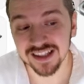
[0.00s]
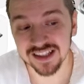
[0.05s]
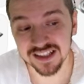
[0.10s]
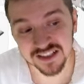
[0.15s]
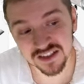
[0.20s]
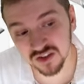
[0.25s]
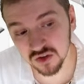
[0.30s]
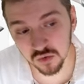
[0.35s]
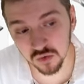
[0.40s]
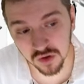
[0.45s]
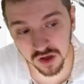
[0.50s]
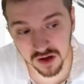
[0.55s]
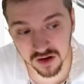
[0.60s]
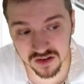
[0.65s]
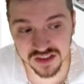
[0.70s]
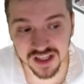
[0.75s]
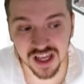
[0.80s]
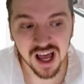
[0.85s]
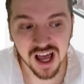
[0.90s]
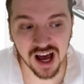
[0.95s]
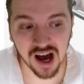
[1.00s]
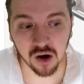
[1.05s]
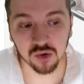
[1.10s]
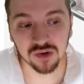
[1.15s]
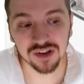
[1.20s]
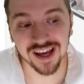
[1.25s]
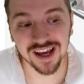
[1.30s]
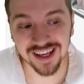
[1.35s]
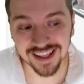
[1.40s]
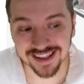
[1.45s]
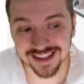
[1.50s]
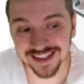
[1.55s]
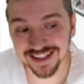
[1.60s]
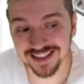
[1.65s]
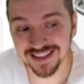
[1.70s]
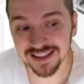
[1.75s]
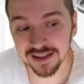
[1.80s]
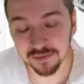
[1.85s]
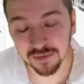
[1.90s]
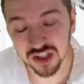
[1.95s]
least two years. I would like
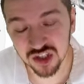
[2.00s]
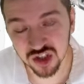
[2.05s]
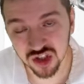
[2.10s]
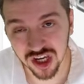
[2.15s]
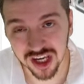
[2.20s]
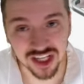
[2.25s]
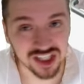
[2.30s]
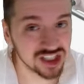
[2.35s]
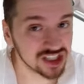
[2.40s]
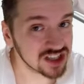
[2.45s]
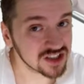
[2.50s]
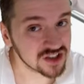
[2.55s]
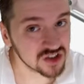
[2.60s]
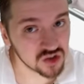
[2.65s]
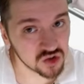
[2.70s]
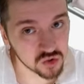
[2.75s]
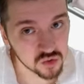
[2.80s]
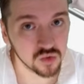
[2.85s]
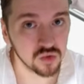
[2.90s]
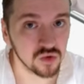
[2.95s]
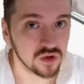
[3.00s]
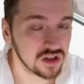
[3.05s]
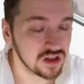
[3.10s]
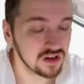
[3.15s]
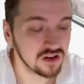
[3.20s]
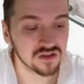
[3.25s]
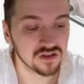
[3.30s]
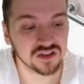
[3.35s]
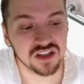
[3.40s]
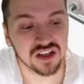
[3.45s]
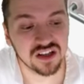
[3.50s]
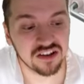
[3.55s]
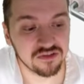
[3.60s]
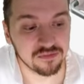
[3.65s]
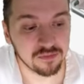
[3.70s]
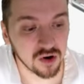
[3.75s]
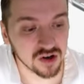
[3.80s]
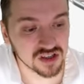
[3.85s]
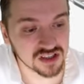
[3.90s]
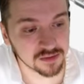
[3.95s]
this to be changed to two years if
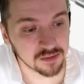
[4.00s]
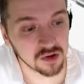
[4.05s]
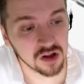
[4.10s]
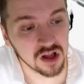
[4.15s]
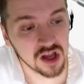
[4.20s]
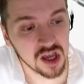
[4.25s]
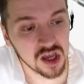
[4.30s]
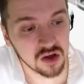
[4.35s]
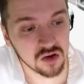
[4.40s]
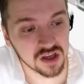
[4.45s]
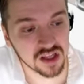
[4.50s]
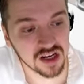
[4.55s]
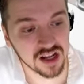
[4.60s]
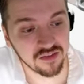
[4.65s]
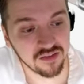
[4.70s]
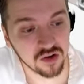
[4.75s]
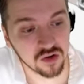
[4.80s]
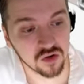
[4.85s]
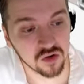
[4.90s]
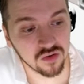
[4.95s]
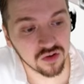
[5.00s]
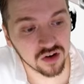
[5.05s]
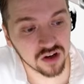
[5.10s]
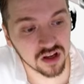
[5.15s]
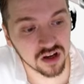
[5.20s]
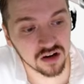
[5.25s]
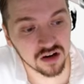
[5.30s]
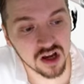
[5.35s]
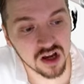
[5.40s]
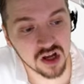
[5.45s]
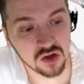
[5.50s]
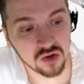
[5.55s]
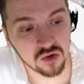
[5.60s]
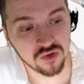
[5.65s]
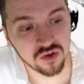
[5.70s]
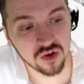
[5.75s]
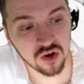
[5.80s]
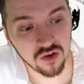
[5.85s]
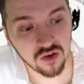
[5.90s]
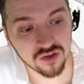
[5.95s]
possible. You can have a look over here.
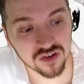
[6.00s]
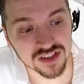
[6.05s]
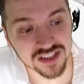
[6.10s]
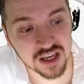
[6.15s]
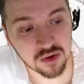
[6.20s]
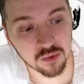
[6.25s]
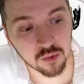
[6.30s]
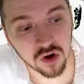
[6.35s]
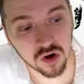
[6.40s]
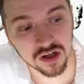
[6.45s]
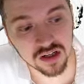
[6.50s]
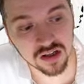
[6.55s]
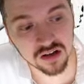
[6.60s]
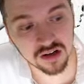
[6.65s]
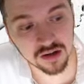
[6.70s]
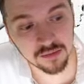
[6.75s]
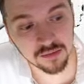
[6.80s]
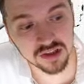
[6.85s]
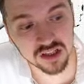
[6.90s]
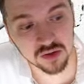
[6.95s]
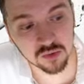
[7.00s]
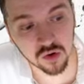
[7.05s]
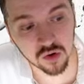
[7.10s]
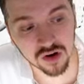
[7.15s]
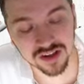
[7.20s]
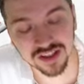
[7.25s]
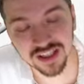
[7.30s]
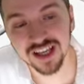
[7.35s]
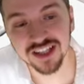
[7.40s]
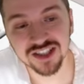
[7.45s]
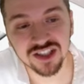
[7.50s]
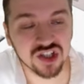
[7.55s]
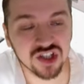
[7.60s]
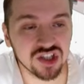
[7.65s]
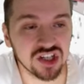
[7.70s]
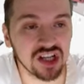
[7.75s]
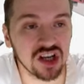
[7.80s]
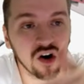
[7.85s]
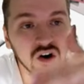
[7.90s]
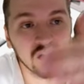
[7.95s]
NuPhy offers a one year limited warranty
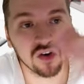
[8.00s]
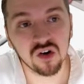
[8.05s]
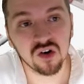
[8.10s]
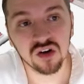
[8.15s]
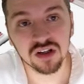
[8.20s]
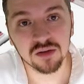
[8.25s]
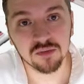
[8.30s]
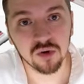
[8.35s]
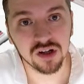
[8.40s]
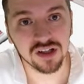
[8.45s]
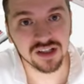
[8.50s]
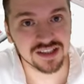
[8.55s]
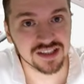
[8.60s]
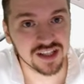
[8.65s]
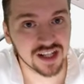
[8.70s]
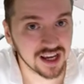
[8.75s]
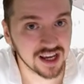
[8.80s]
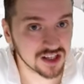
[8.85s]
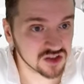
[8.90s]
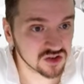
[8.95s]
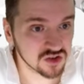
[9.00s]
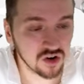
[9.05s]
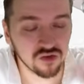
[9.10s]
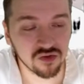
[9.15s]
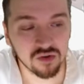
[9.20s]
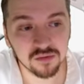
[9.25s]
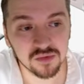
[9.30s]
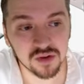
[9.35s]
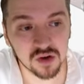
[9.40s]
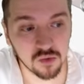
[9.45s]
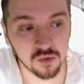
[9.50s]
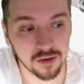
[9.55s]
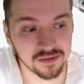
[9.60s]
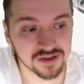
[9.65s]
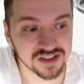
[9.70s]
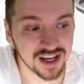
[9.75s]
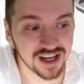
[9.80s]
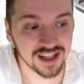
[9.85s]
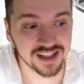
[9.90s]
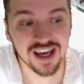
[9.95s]
essentially on all of the products that I saw from their
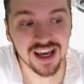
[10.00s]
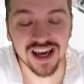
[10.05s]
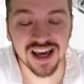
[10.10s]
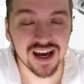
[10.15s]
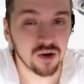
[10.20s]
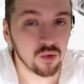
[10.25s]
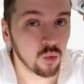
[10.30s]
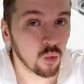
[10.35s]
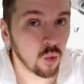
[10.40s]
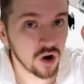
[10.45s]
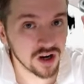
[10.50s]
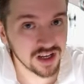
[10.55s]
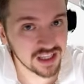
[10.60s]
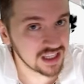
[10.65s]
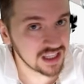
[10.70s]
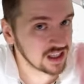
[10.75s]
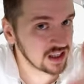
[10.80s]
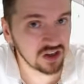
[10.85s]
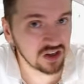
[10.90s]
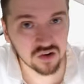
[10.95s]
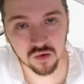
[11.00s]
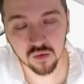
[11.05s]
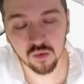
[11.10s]
website. A one year